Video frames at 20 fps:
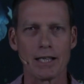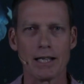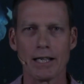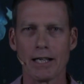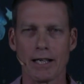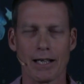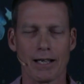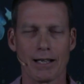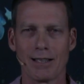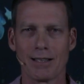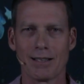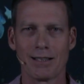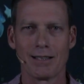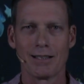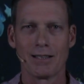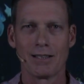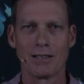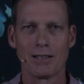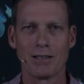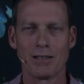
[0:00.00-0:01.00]
here.
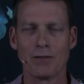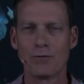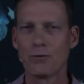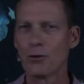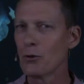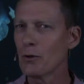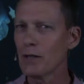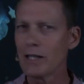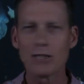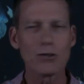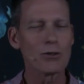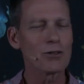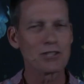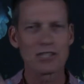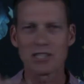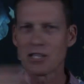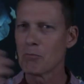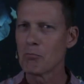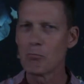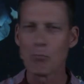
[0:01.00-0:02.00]
You've already got
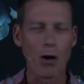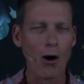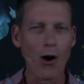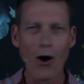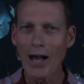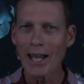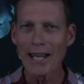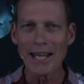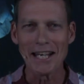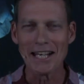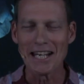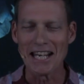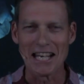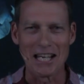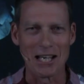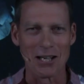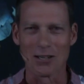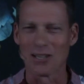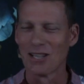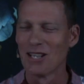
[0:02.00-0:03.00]
some buy-in
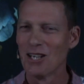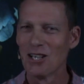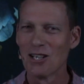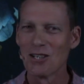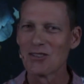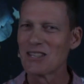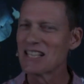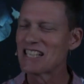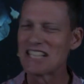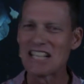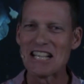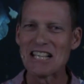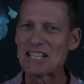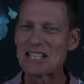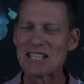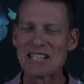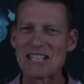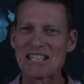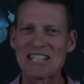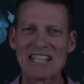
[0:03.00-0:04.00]
here with
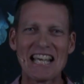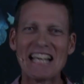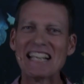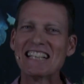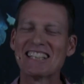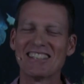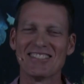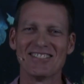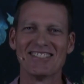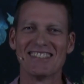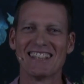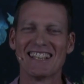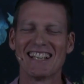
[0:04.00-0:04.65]
Jesus' kingdom.